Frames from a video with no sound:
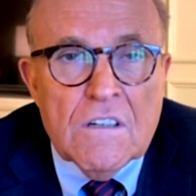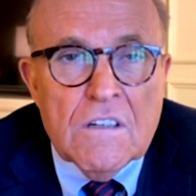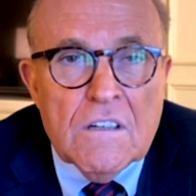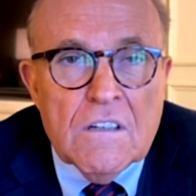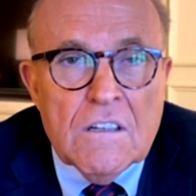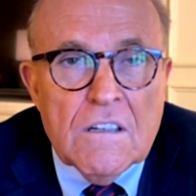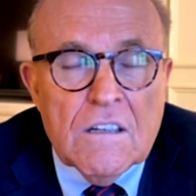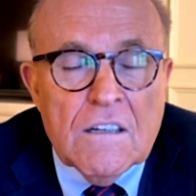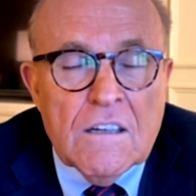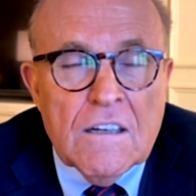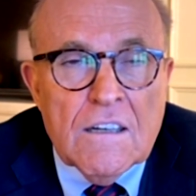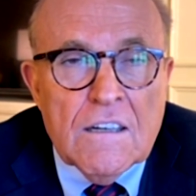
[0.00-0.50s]

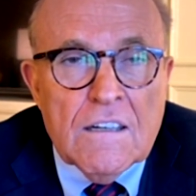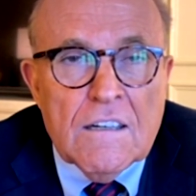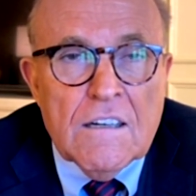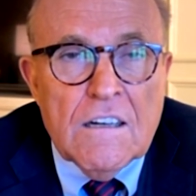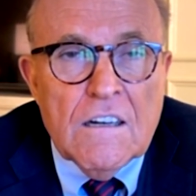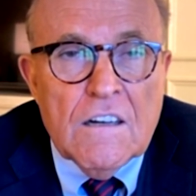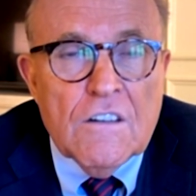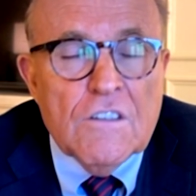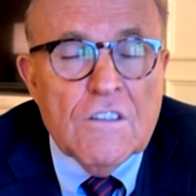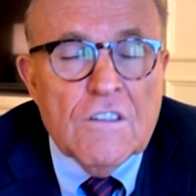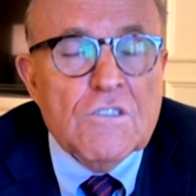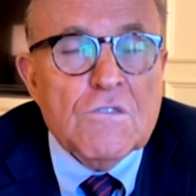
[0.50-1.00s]

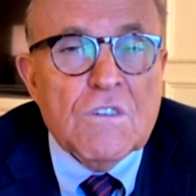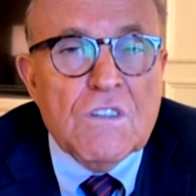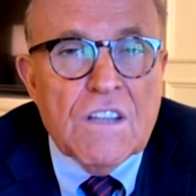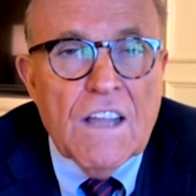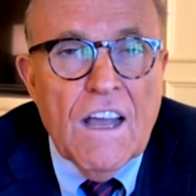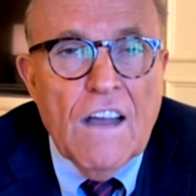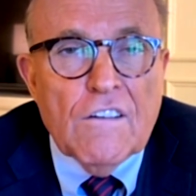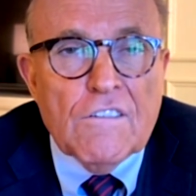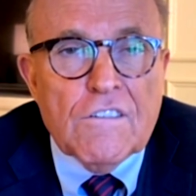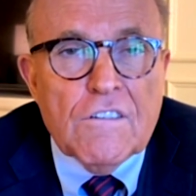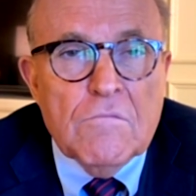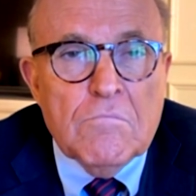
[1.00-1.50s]

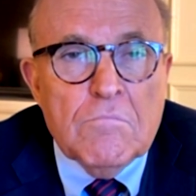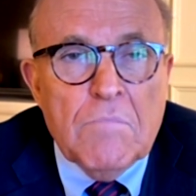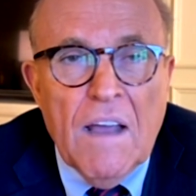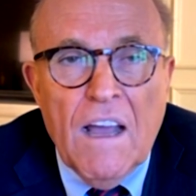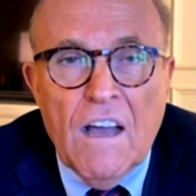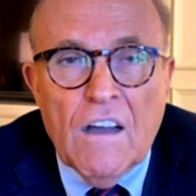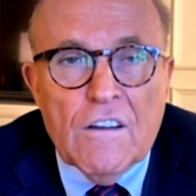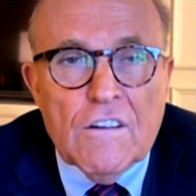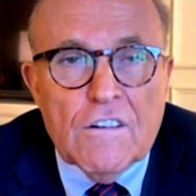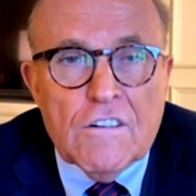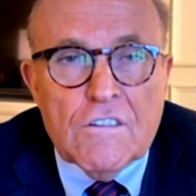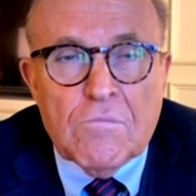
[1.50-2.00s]
100,000
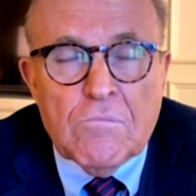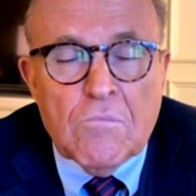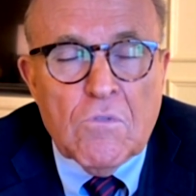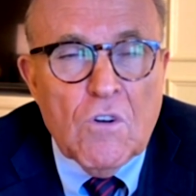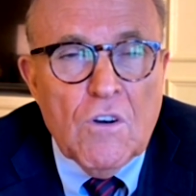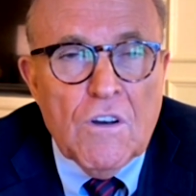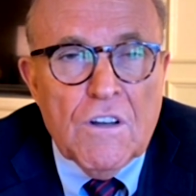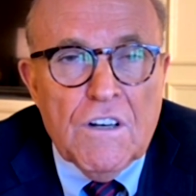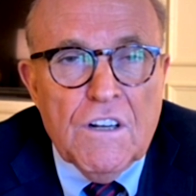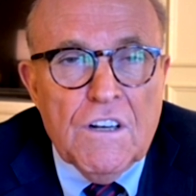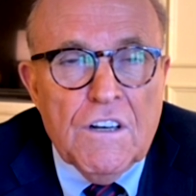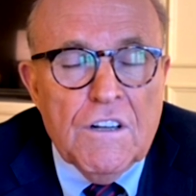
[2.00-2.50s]
ballots
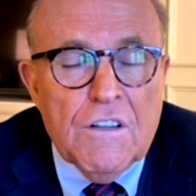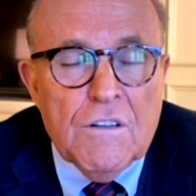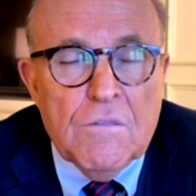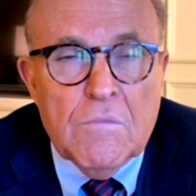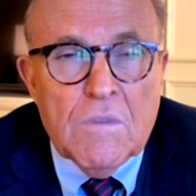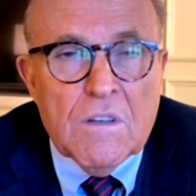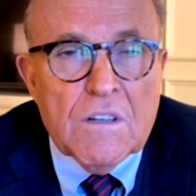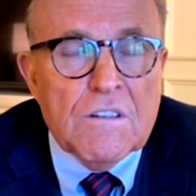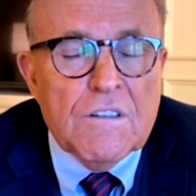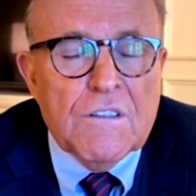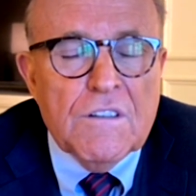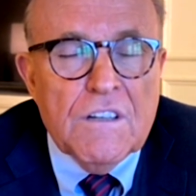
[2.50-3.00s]
brought in the
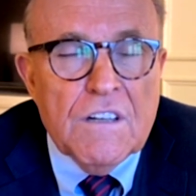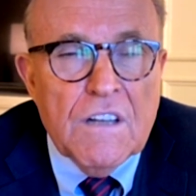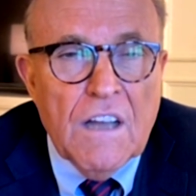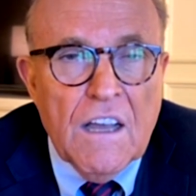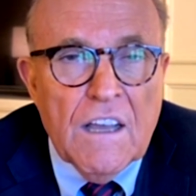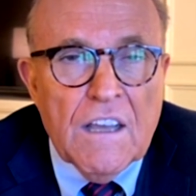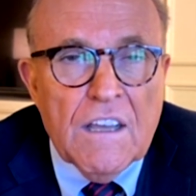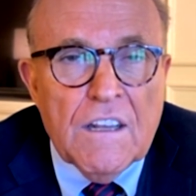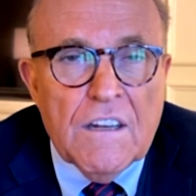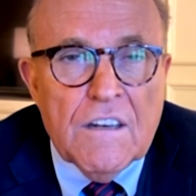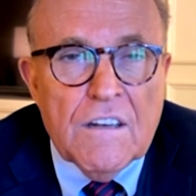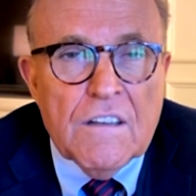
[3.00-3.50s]
middle of the
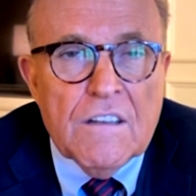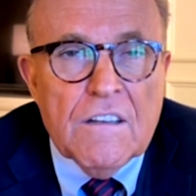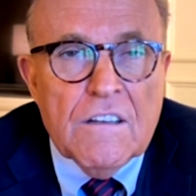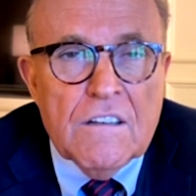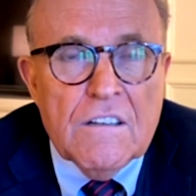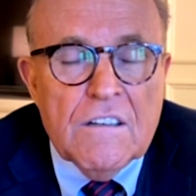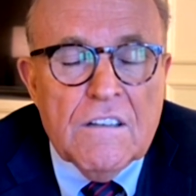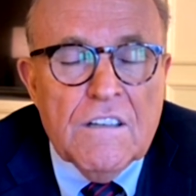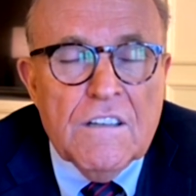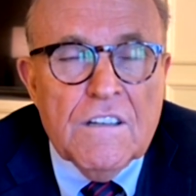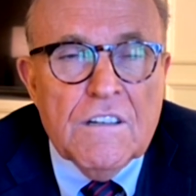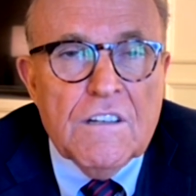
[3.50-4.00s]
night
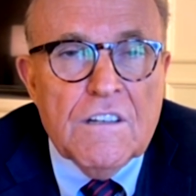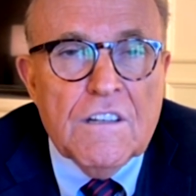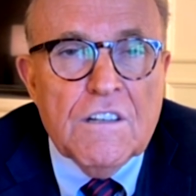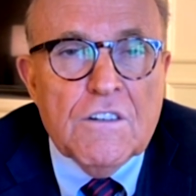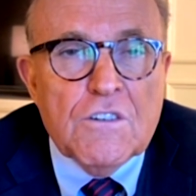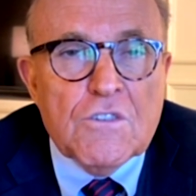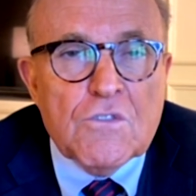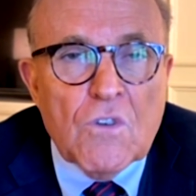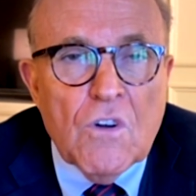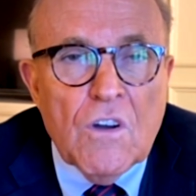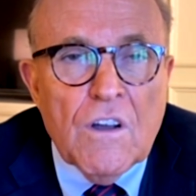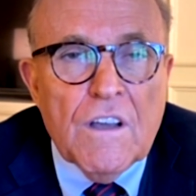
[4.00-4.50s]
in
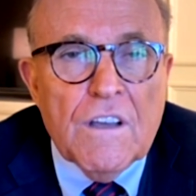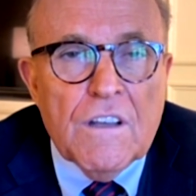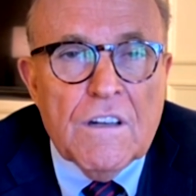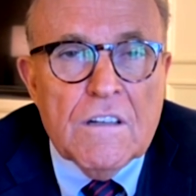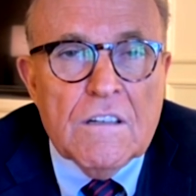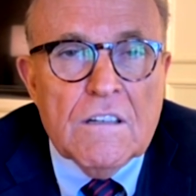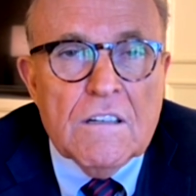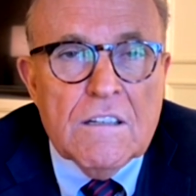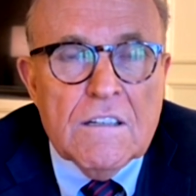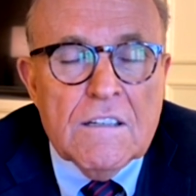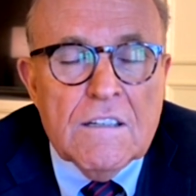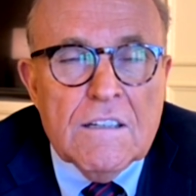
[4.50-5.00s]
Detroit.
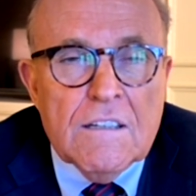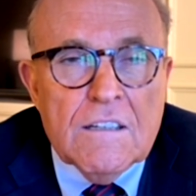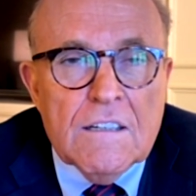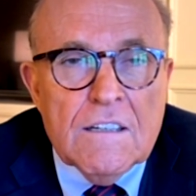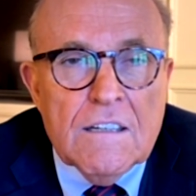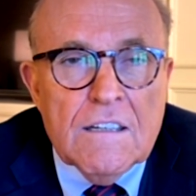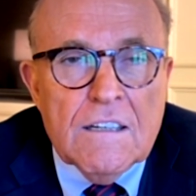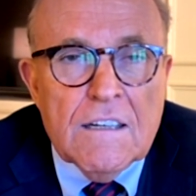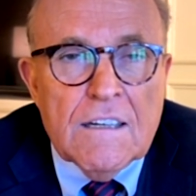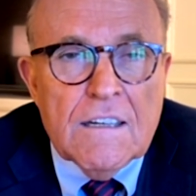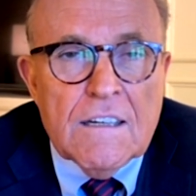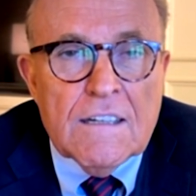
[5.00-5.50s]

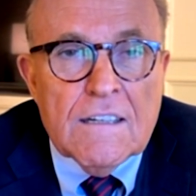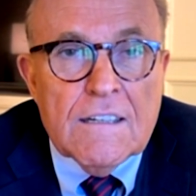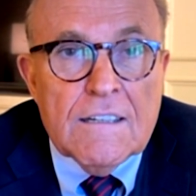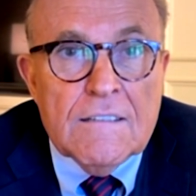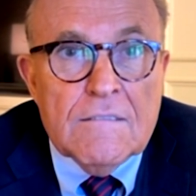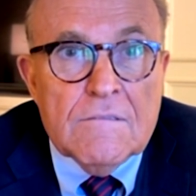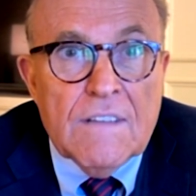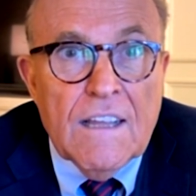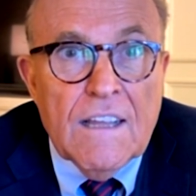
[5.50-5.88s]
They